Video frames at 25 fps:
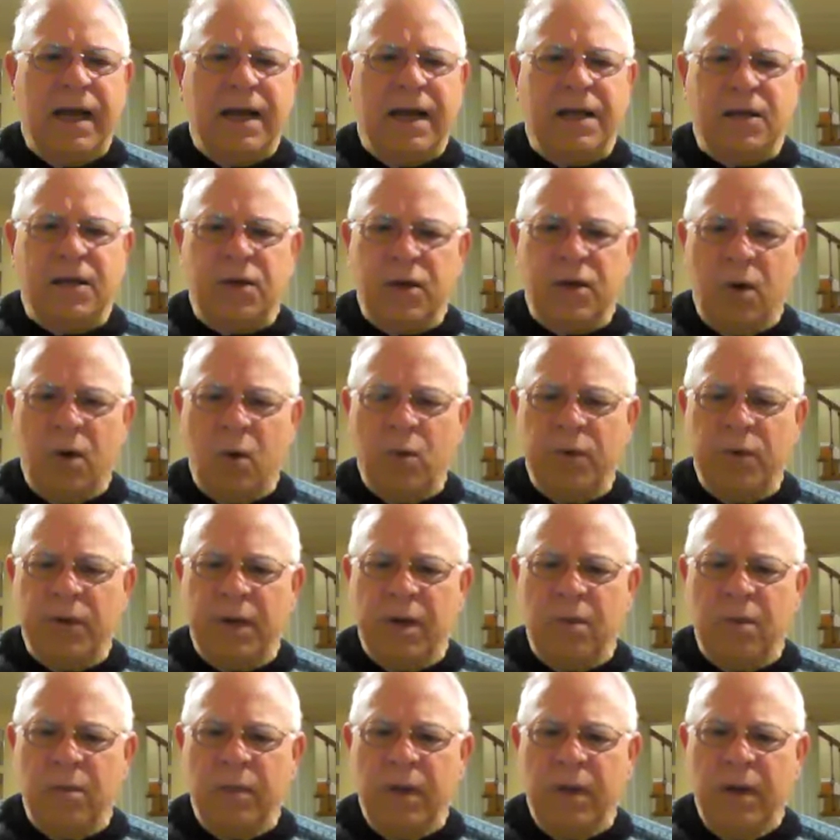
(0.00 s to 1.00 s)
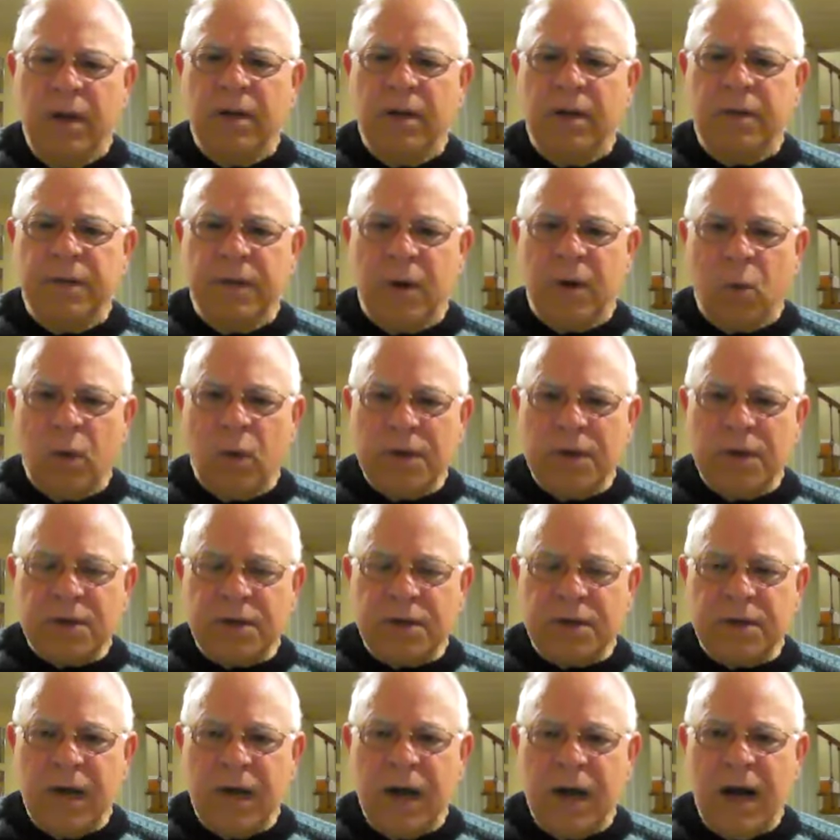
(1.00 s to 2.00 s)
had told them there was
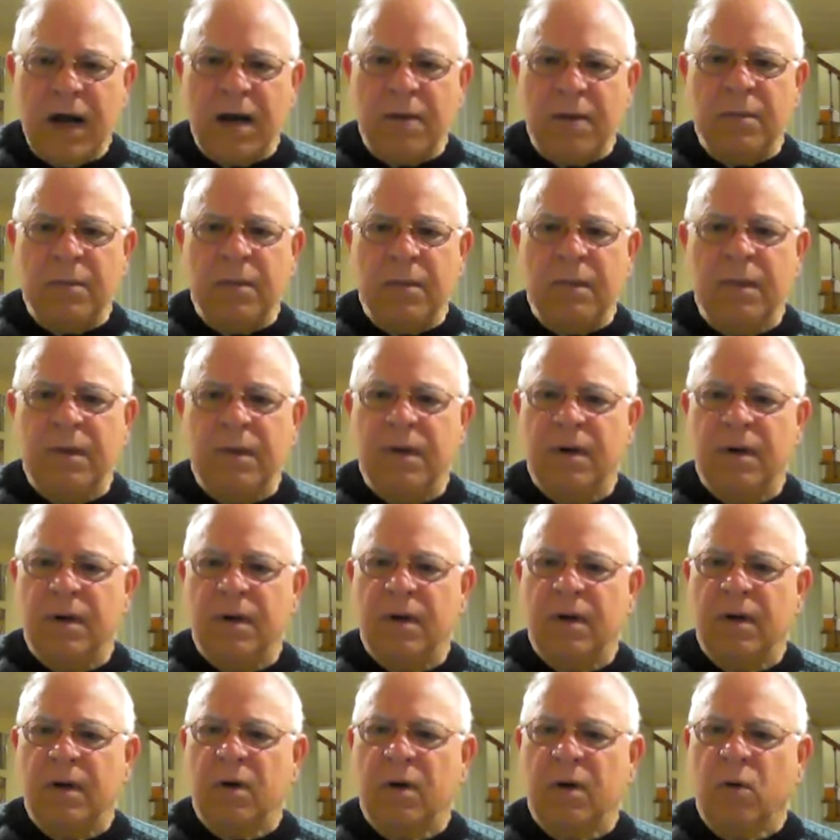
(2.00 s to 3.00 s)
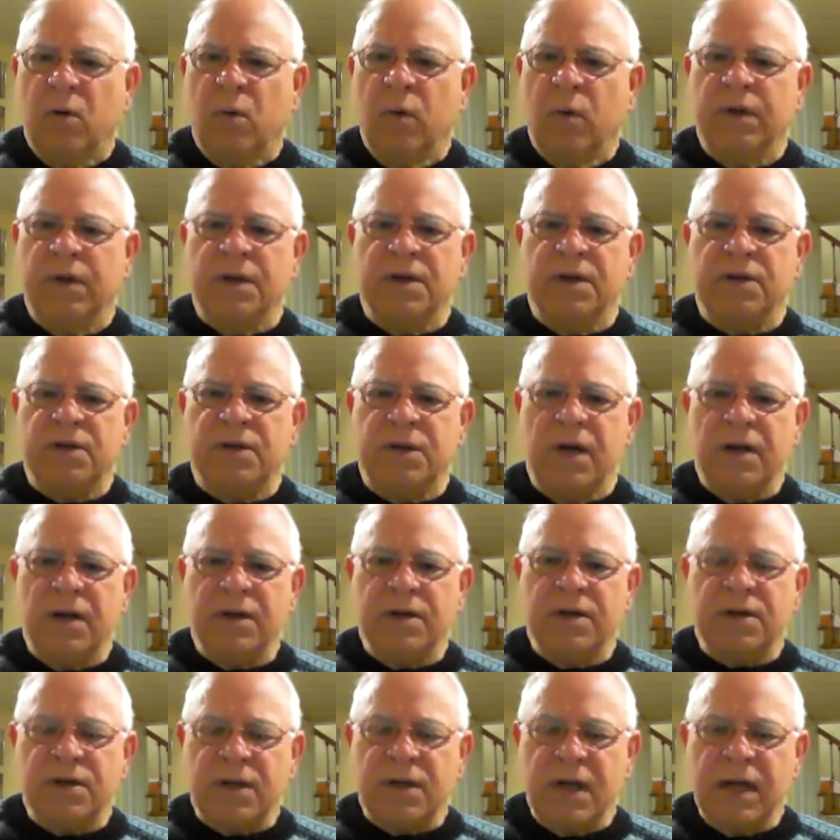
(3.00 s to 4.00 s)
a time when the
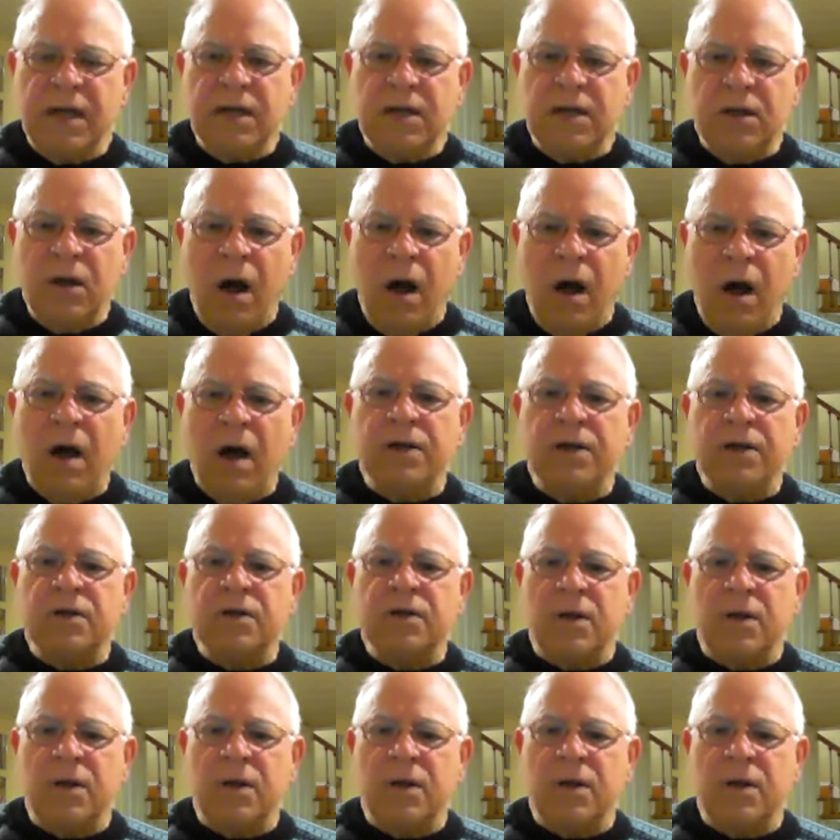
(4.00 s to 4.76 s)
sun stayed gone